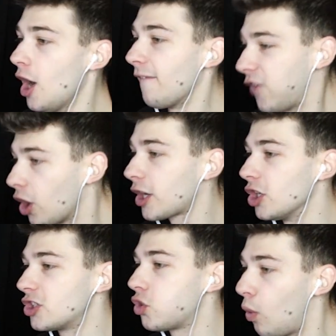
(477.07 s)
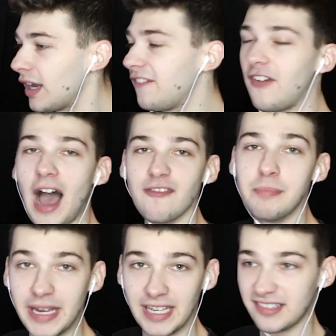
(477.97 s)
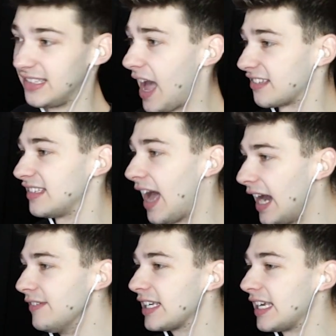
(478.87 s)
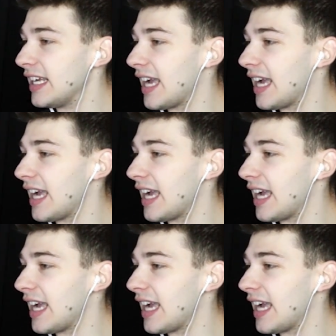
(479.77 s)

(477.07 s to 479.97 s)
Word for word: for a good 25 minutes. Yes, not even kidding,